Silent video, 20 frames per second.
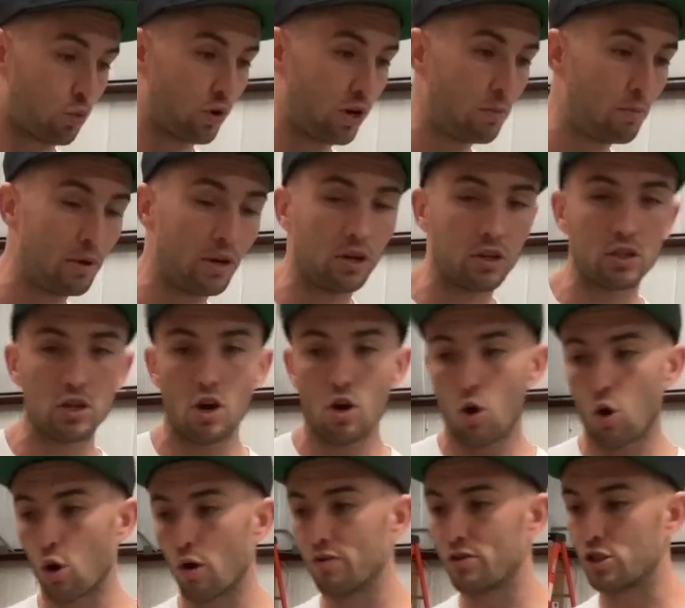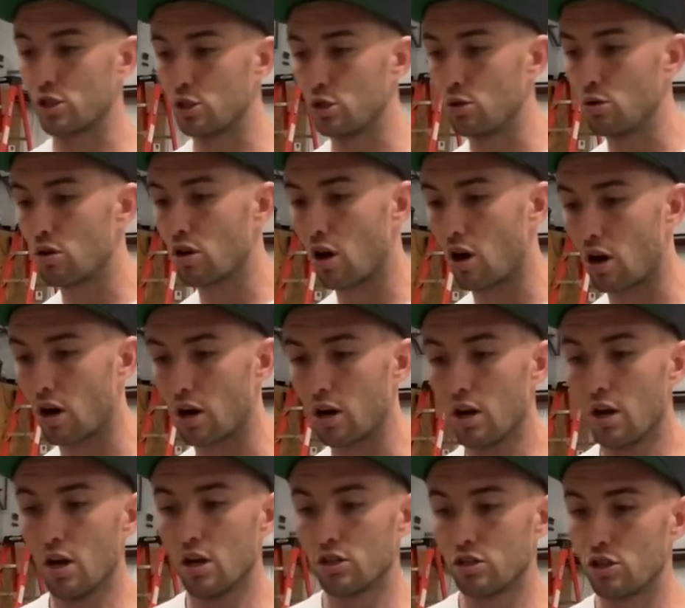rebuild, or if it's the new car
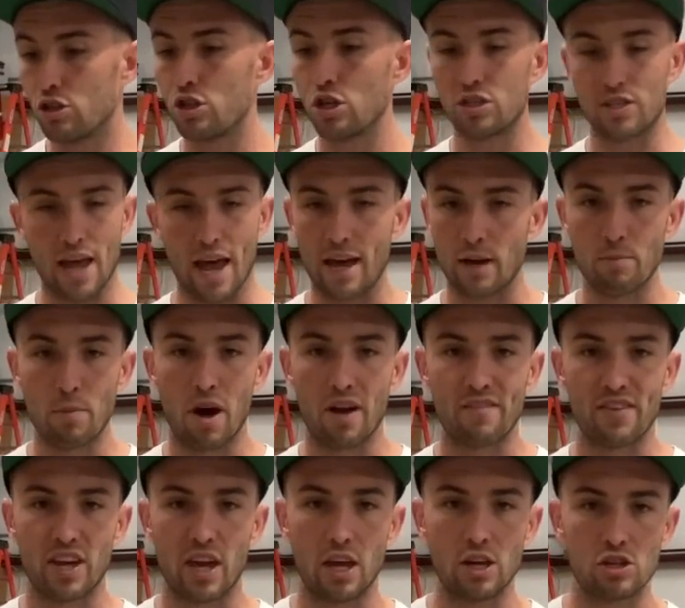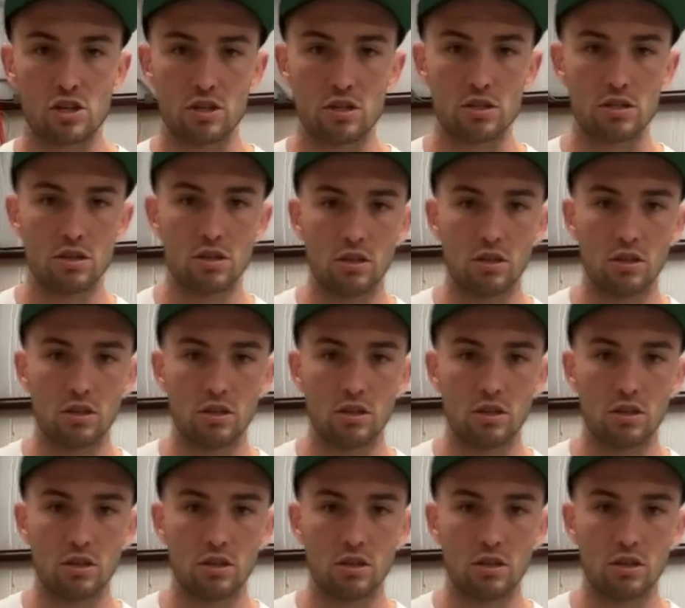to just add modifications.